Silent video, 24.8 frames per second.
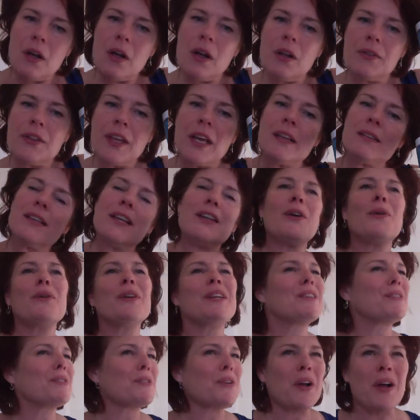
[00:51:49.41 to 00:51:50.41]
They say don't
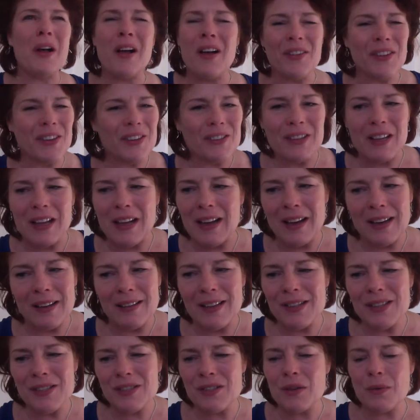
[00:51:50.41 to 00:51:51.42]
eat salt. They're lying.
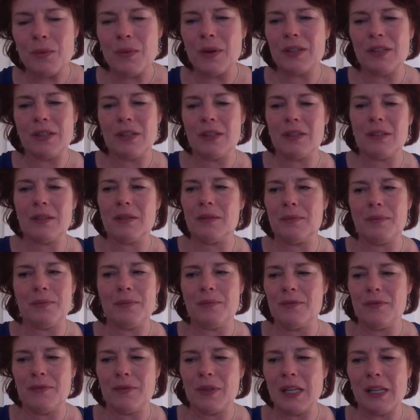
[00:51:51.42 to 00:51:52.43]
They just don't want you to
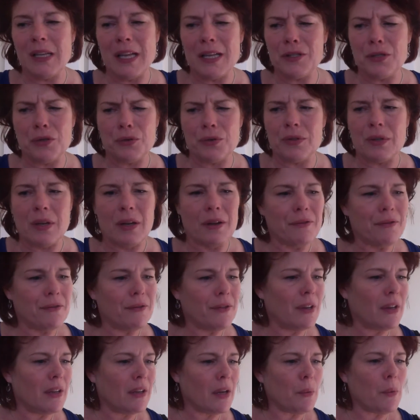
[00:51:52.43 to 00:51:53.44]
cleanse yourself.
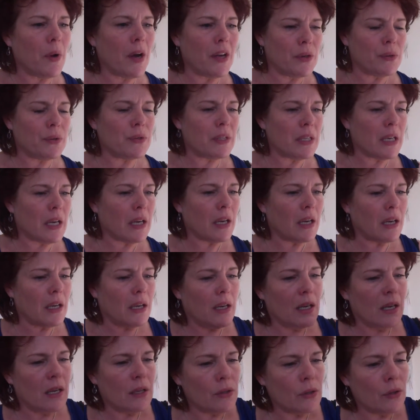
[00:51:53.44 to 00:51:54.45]
They want you sick
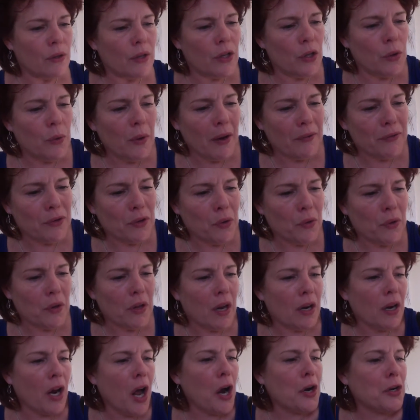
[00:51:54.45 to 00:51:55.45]
so that you have to go to
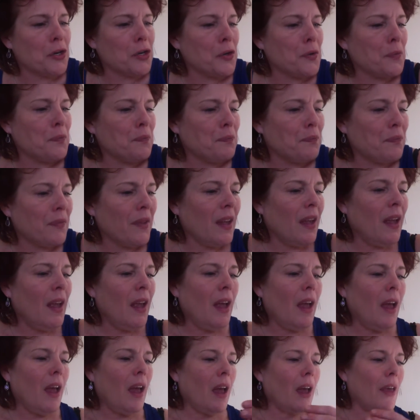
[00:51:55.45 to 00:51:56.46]
the doctor.
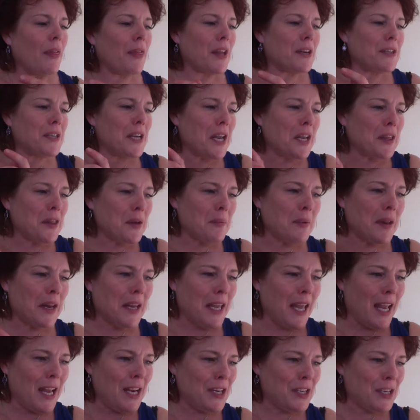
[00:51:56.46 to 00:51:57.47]
And then take their
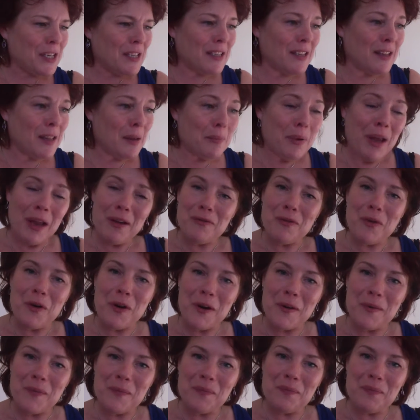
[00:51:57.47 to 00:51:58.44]
medications and then pay for it.